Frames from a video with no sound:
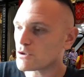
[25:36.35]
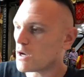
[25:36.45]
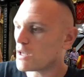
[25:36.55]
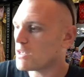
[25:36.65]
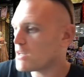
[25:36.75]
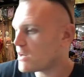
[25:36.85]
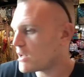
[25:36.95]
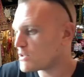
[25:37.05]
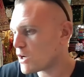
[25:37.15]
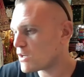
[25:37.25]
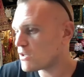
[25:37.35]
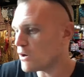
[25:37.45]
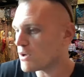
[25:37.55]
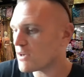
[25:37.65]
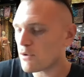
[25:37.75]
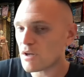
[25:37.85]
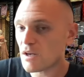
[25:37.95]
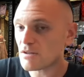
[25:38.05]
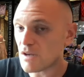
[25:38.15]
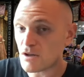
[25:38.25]
So I lean and I try to, you know, give her a
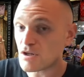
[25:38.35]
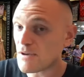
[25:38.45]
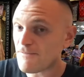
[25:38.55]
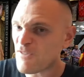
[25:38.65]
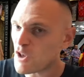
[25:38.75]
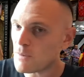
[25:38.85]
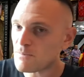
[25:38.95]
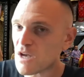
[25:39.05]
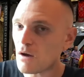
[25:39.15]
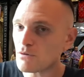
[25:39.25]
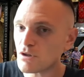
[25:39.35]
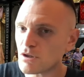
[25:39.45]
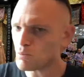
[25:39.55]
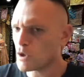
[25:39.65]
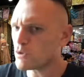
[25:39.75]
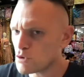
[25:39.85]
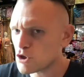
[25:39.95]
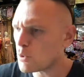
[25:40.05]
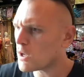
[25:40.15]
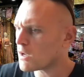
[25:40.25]
kiss, and she flips out. She's like, What are you
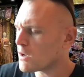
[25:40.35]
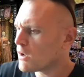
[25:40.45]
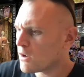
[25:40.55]
doing?